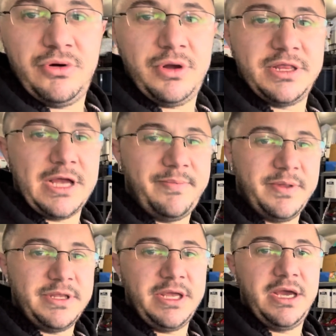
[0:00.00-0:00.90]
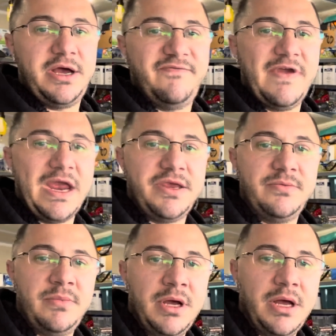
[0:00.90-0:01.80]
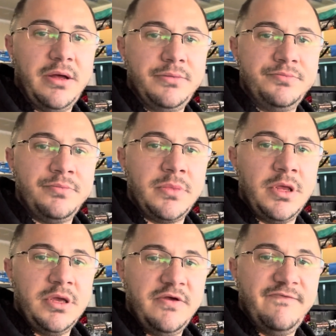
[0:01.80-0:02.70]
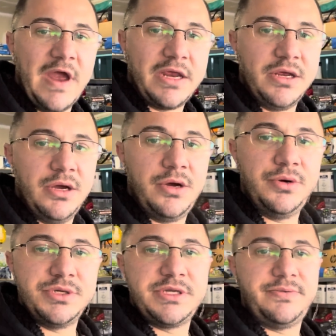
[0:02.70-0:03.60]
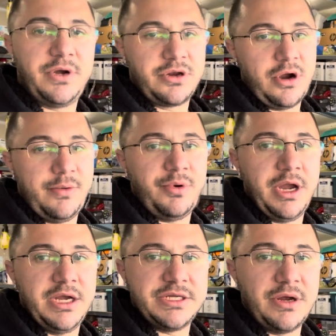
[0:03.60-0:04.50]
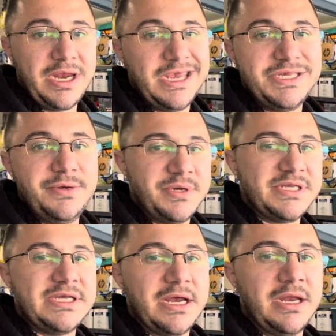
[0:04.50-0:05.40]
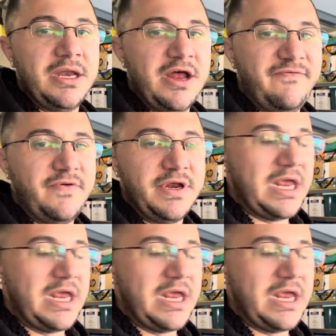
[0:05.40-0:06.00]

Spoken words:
on the top of the vacuum hose for the carburetor, so I guess it wasn't sucking enough for the